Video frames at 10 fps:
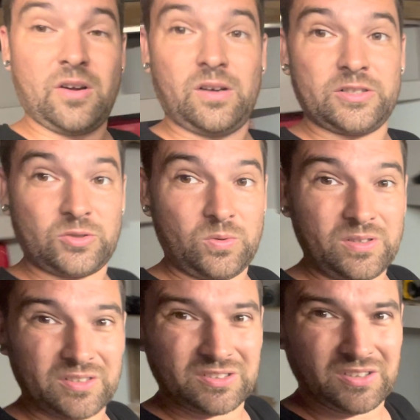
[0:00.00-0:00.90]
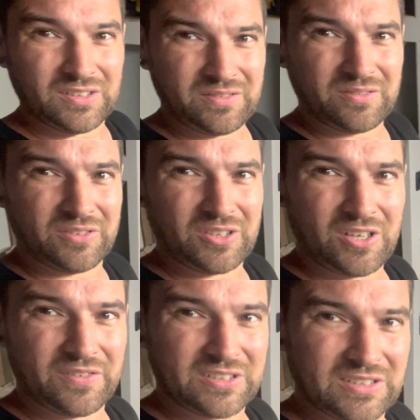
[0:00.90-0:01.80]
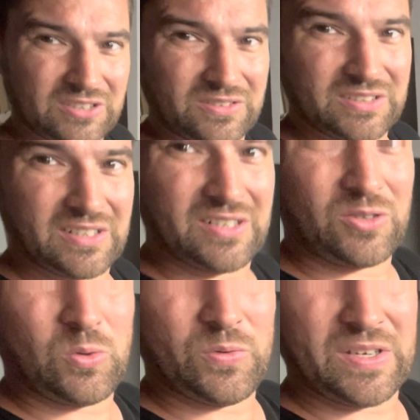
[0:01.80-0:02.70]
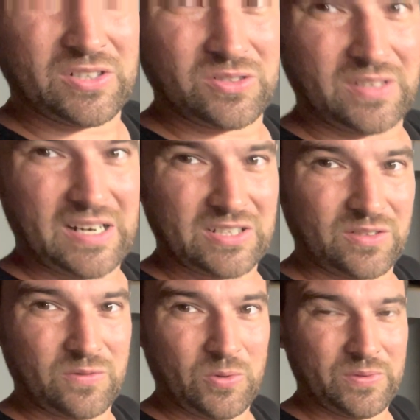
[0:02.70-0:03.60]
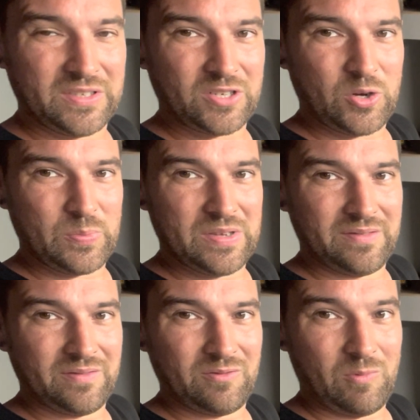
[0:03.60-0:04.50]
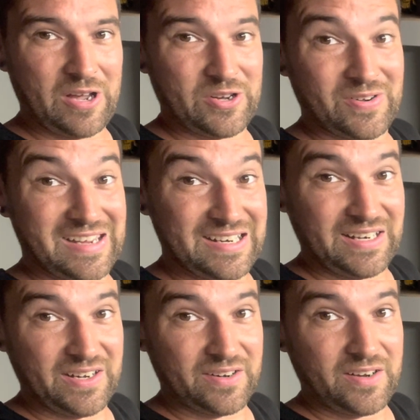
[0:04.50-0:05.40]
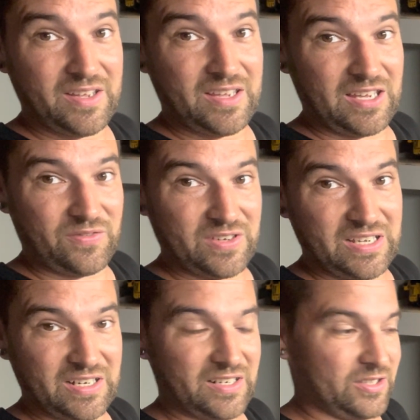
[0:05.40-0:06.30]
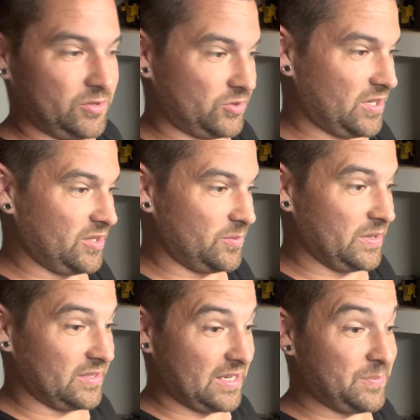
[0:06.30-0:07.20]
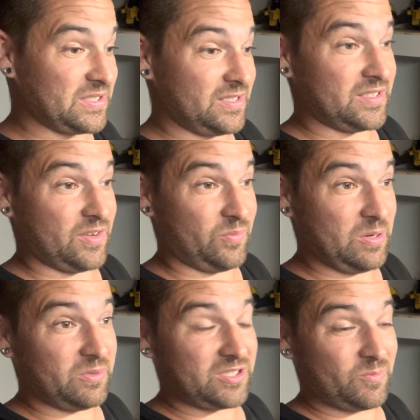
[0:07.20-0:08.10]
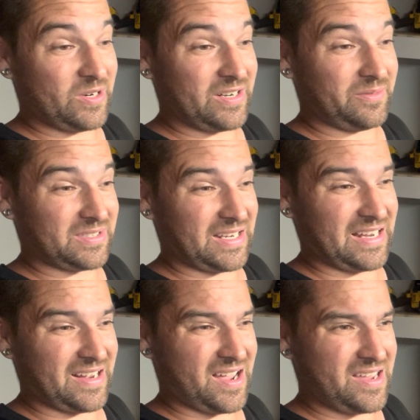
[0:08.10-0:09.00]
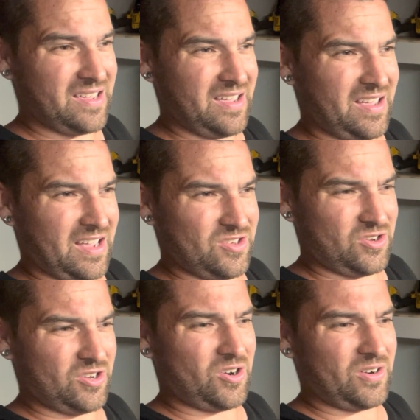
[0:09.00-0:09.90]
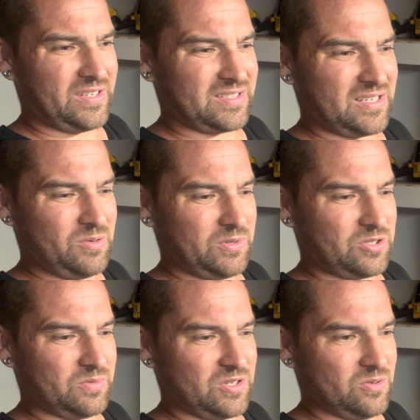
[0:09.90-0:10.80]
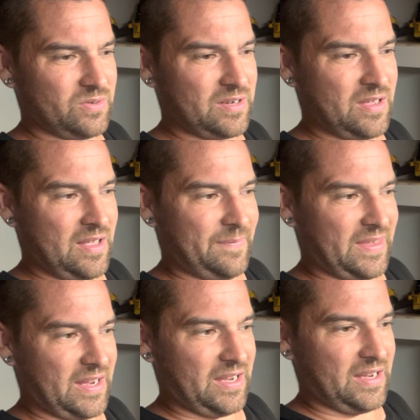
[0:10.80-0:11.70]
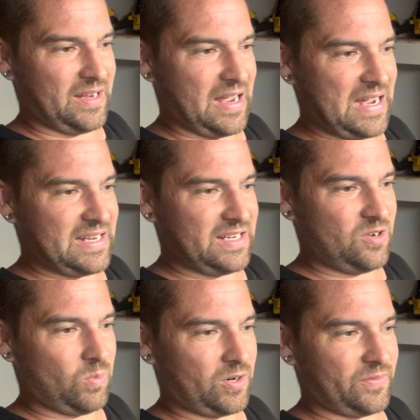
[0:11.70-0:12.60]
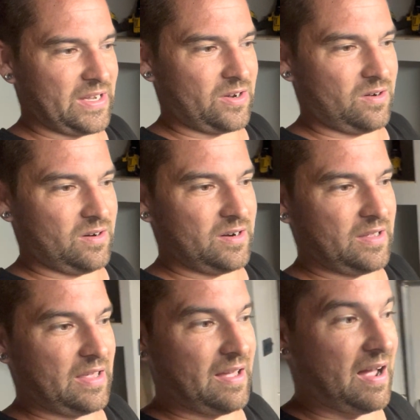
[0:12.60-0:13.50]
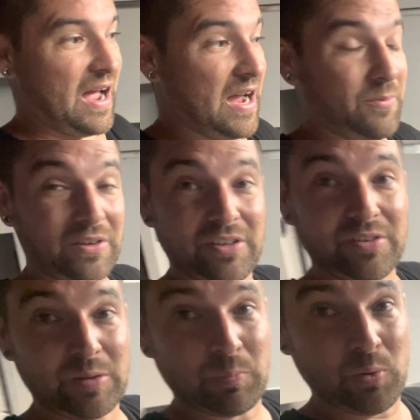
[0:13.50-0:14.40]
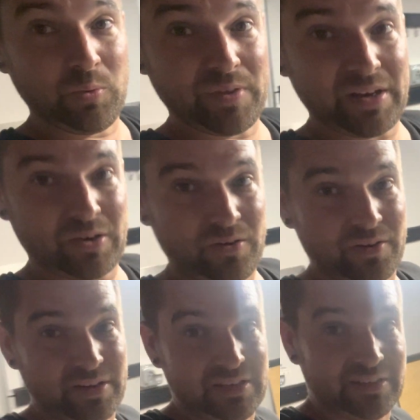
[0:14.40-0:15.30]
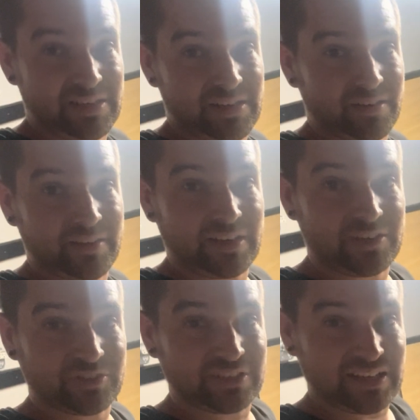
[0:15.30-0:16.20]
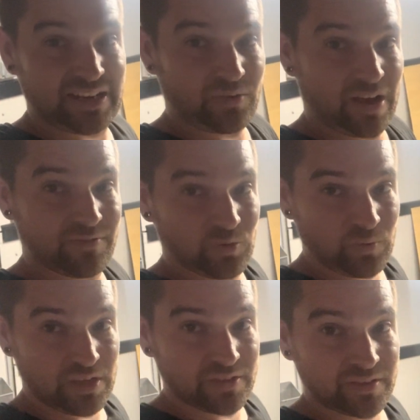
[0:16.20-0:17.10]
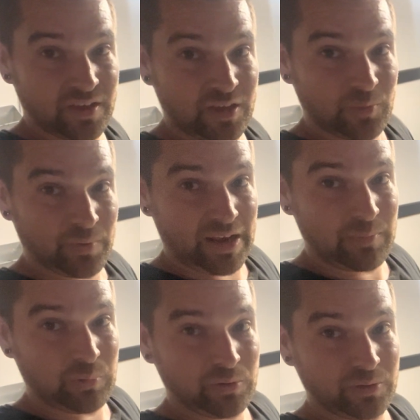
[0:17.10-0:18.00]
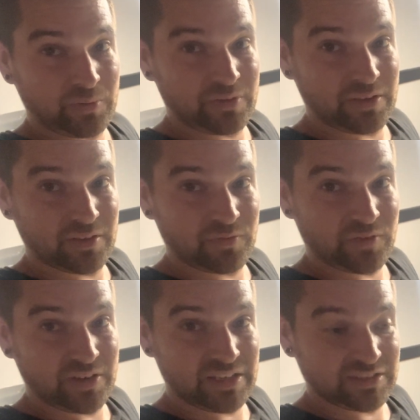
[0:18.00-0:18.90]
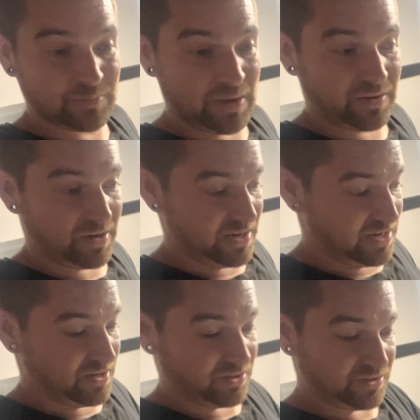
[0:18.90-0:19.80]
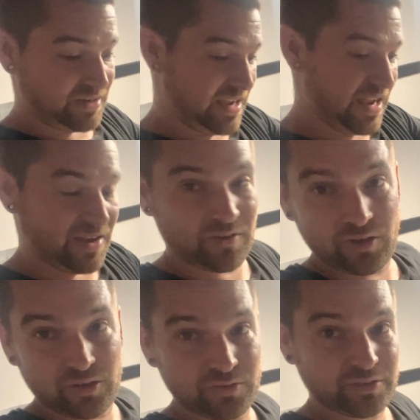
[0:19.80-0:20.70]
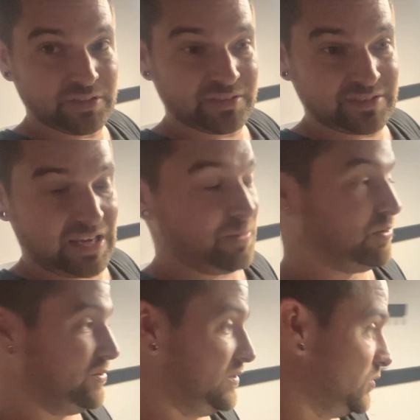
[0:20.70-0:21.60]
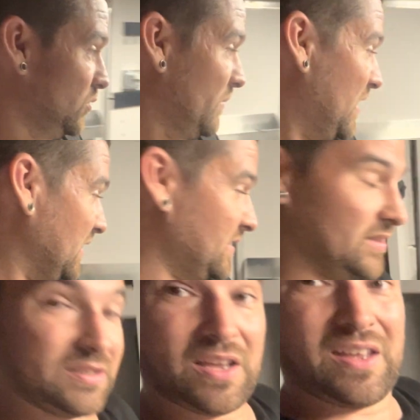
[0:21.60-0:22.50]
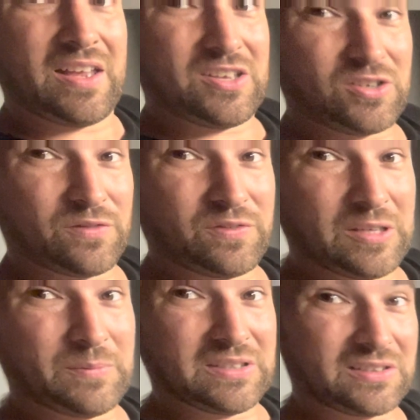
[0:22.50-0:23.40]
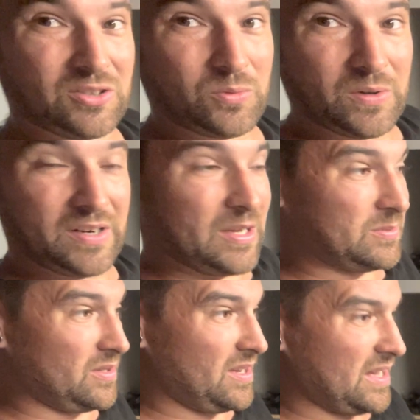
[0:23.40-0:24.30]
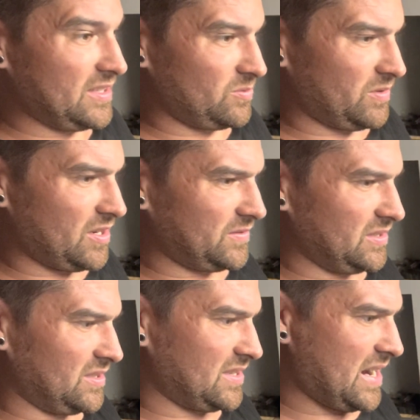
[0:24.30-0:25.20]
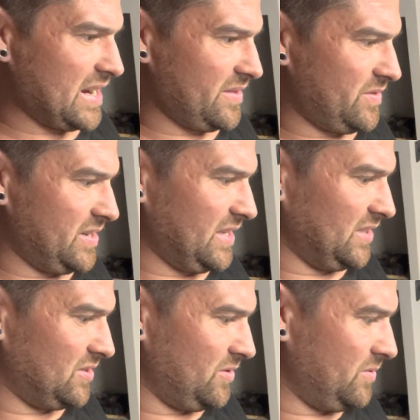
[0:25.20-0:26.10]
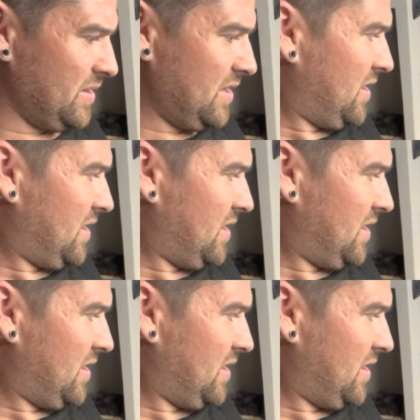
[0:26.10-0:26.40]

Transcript: Our door looks good with all of our accessories in here. And the cool thing is you can actually fold this open while you're in here if you needed a little trailer. Because I'm serious, if we were somewhere and it was like at night and you couldn't hardly see what you were doing and I needed to work on that car, I would literally pull that car in here. Like, understand I don't have the width, but I'd pull it where the front end's about right here so that I have all the tables and toolboxes, and you could flip this little one up so you got this one off to the side if you needed to.